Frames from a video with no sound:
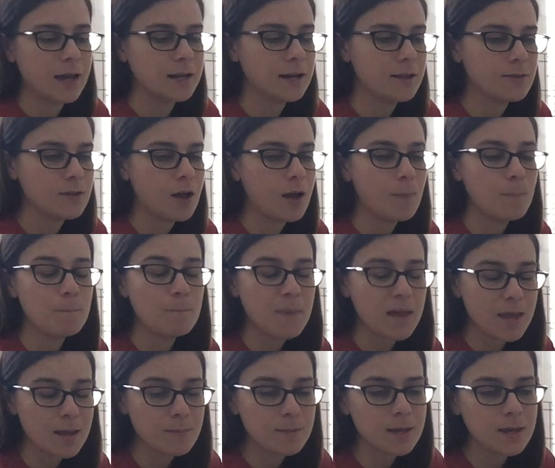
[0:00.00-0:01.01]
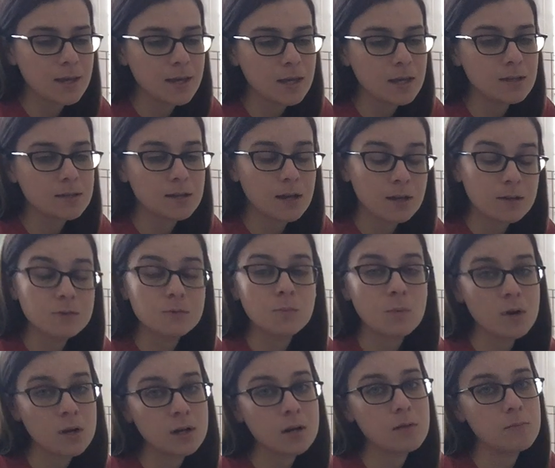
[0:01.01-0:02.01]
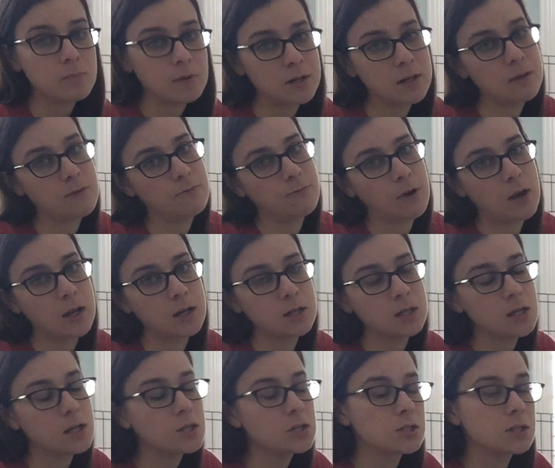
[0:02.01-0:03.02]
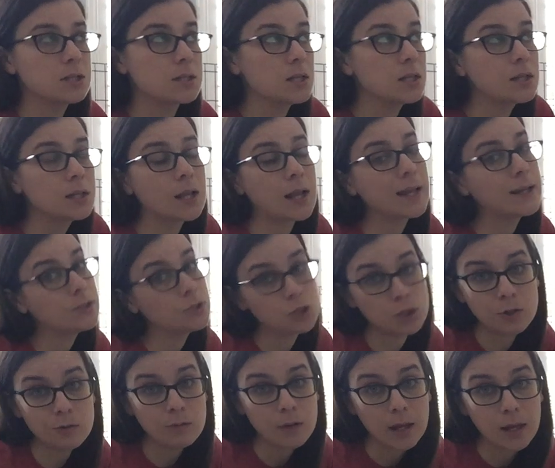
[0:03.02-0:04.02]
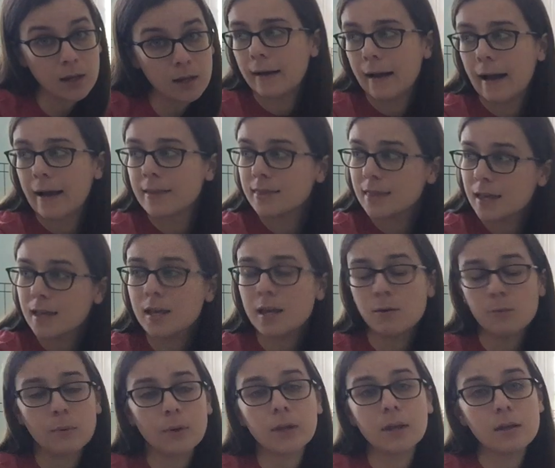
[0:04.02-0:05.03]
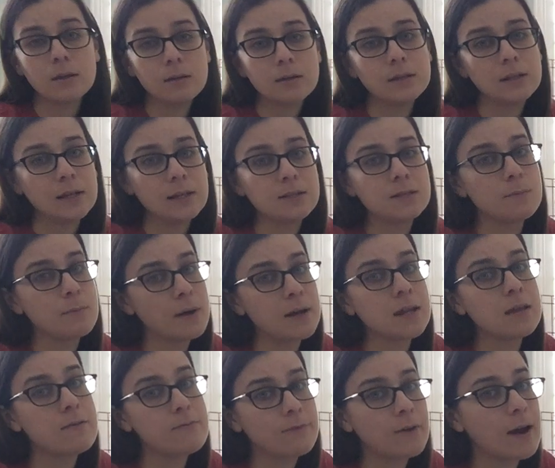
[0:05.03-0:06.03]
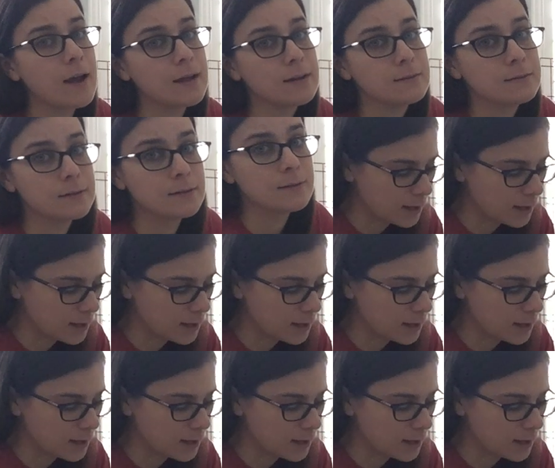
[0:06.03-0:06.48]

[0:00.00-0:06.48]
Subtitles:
And I thought maybe he does want a bunny friend, he just didn't like Junie. I think he really needs a bunny friend.